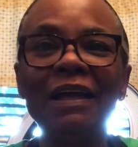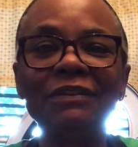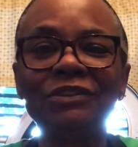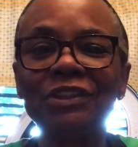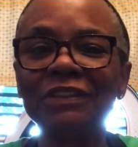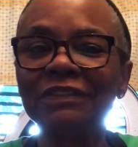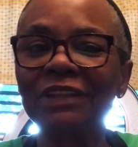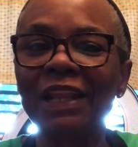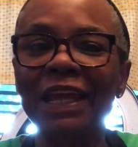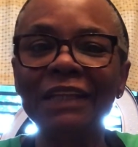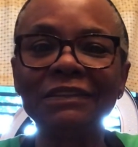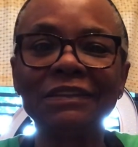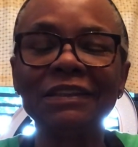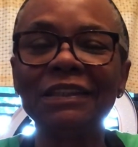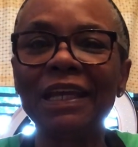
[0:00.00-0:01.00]
just
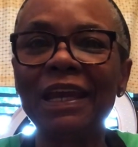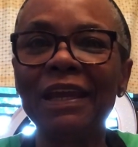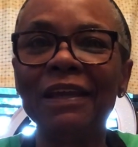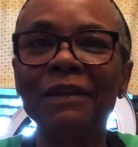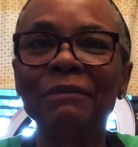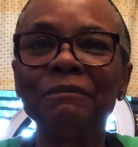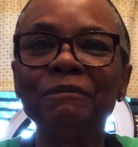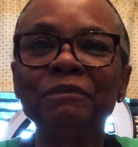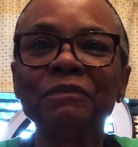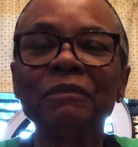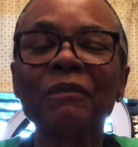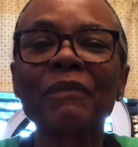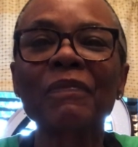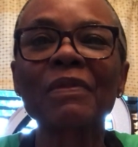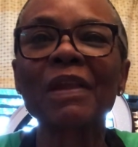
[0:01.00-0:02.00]
like today,
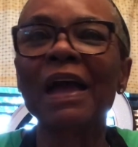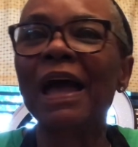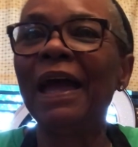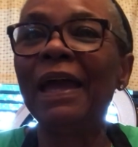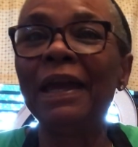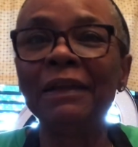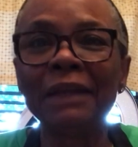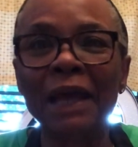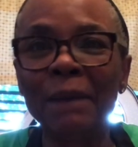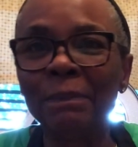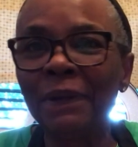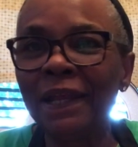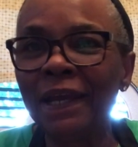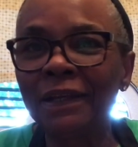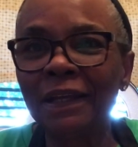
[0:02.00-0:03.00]
I had not
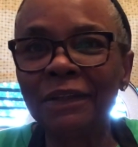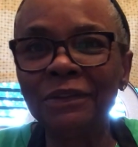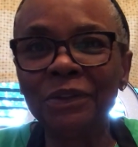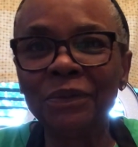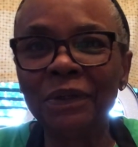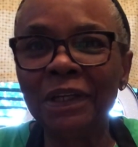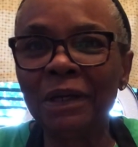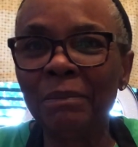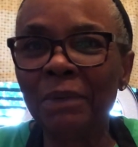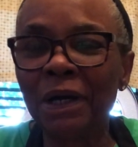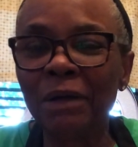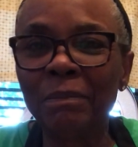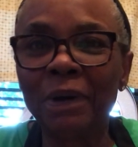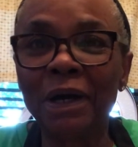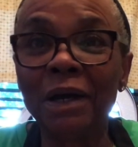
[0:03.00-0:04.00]
planned on doing a
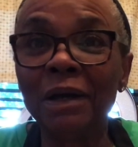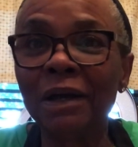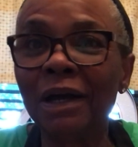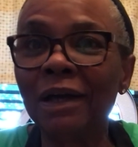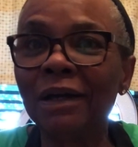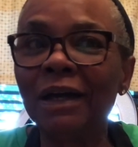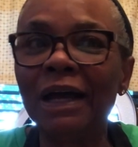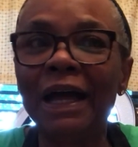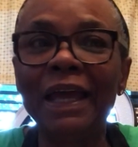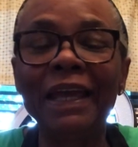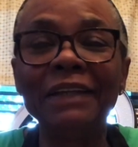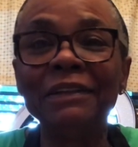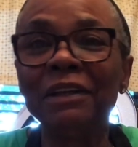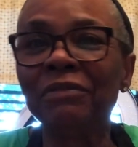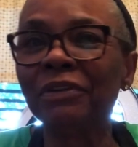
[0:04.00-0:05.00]
mukbang. I
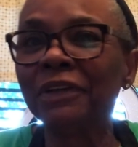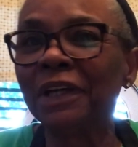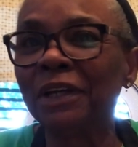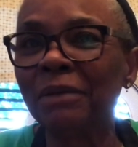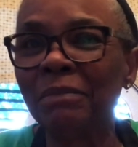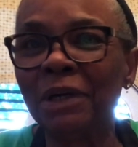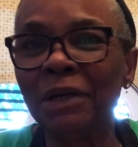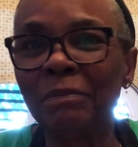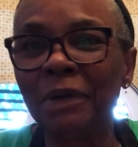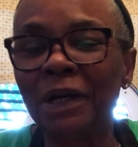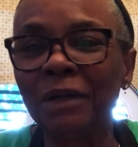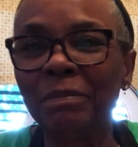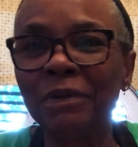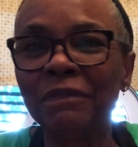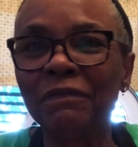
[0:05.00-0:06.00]
had never done a
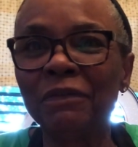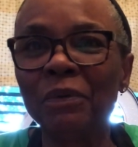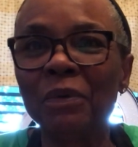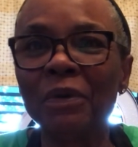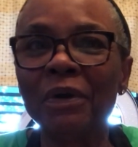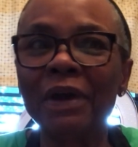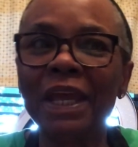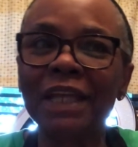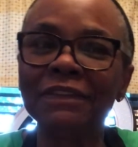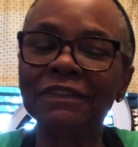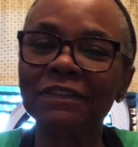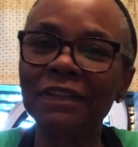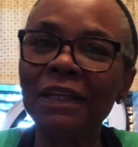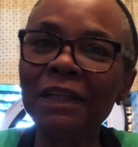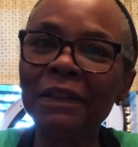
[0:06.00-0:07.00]
mukbang before. I had
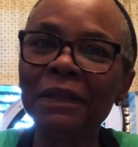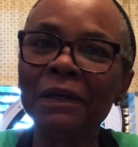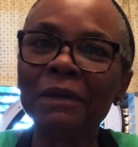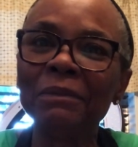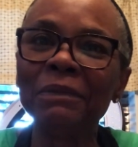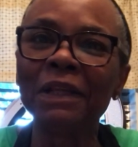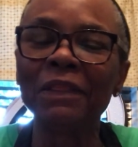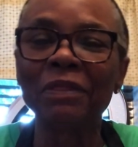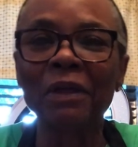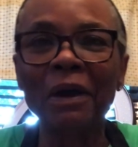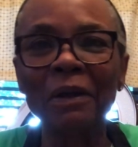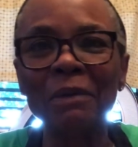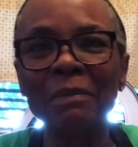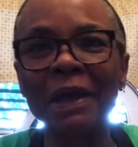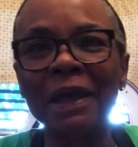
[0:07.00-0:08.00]
seen them and
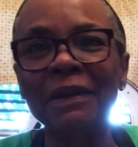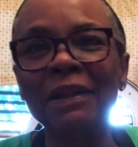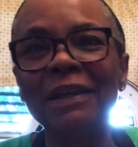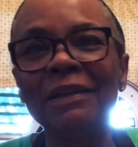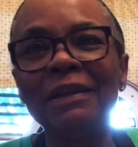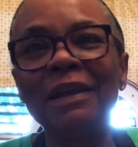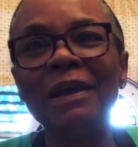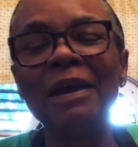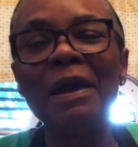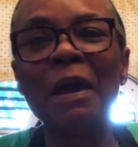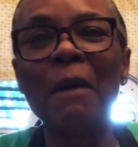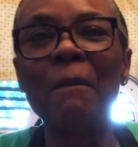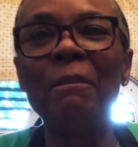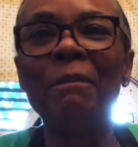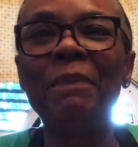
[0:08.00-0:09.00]
thought about it,
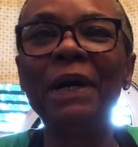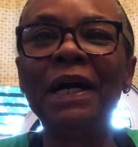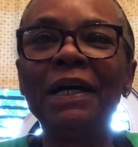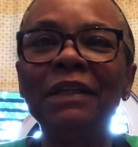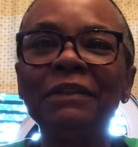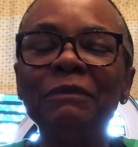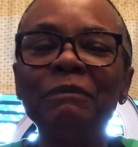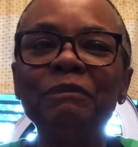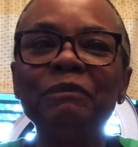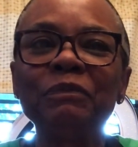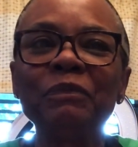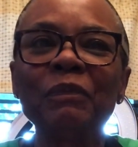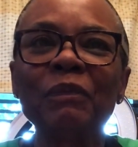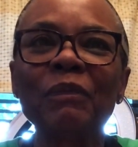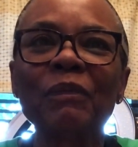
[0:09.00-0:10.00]
but
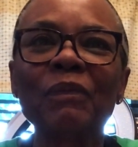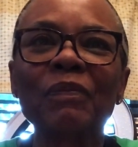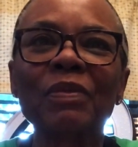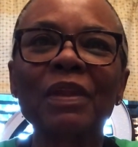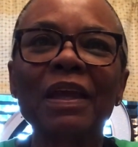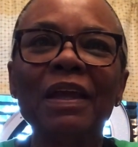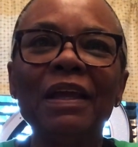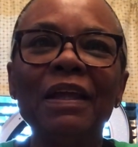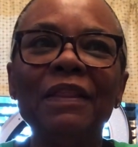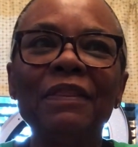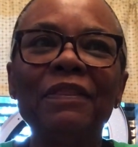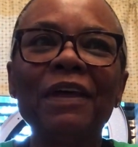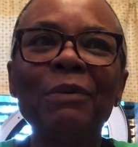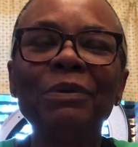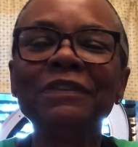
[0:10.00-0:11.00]

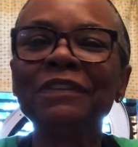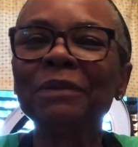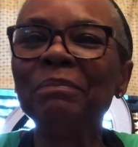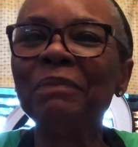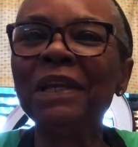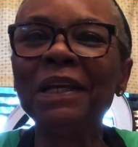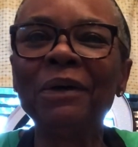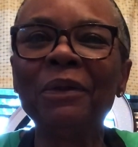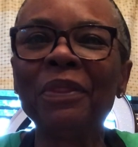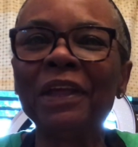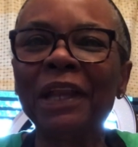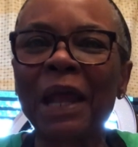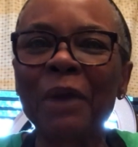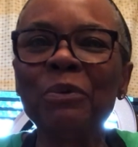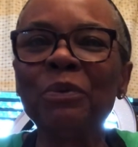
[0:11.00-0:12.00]
that was a meal
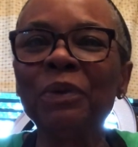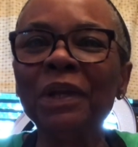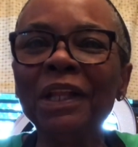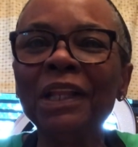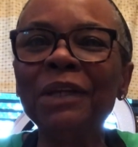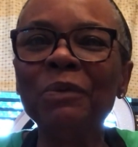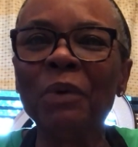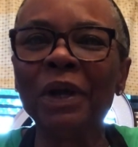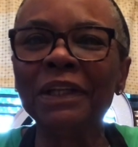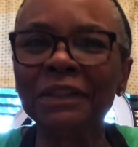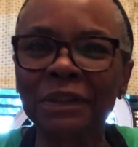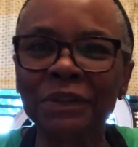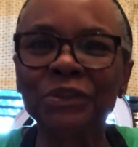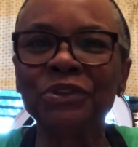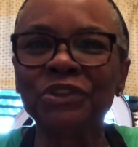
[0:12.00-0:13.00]
that I really wanted
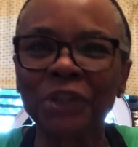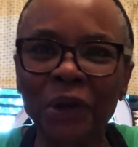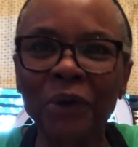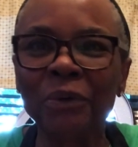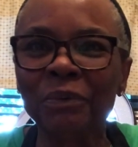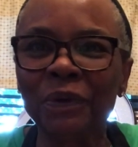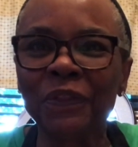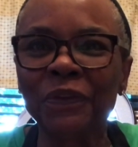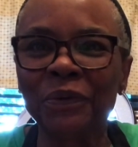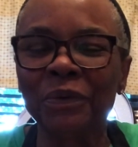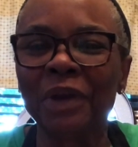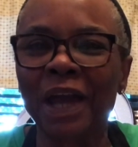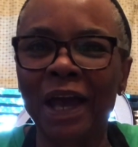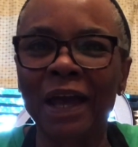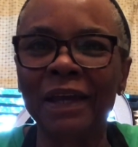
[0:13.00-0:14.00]
to share with you
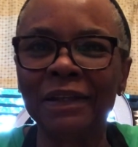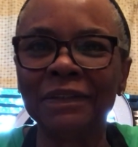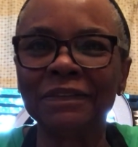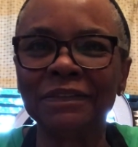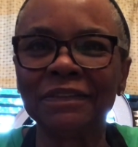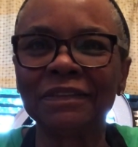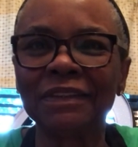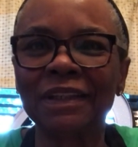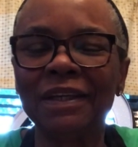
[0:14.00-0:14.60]
guys.